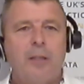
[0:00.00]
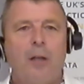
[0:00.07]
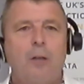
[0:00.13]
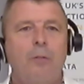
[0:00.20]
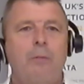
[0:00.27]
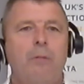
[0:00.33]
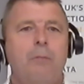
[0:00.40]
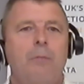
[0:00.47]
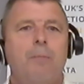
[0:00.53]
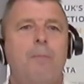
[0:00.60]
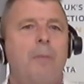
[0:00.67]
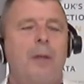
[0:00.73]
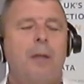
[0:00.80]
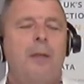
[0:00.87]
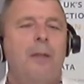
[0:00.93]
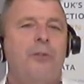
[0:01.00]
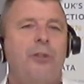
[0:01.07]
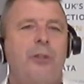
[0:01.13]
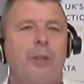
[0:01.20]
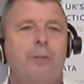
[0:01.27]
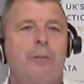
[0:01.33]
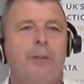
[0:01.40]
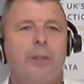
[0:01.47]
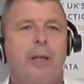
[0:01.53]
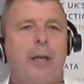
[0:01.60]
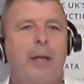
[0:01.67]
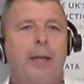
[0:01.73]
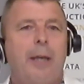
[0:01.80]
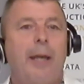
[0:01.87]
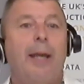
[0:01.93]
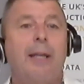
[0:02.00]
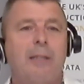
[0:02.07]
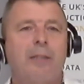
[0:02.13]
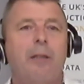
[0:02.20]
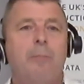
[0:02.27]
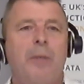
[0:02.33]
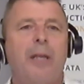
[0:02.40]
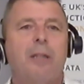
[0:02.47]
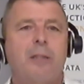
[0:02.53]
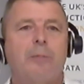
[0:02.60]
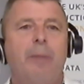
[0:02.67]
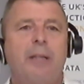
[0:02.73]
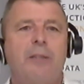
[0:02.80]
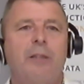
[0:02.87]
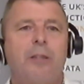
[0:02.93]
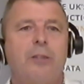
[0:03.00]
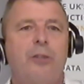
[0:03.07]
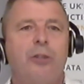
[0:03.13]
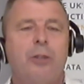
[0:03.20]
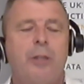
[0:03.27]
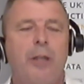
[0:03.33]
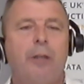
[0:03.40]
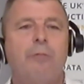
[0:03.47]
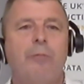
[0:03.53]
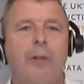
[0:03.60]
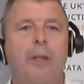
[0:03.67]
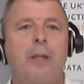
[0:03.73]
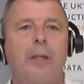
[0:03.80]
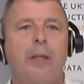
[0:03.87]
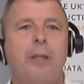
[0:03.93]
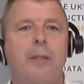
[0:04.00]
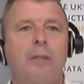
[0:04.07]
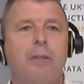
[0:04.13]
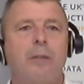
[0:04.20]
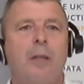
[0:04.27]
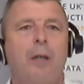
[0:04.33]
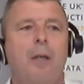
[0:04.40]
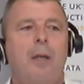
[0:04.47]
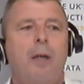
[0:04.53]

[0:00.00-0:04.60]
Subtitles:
this whole show today, it's a mixed message. It really is.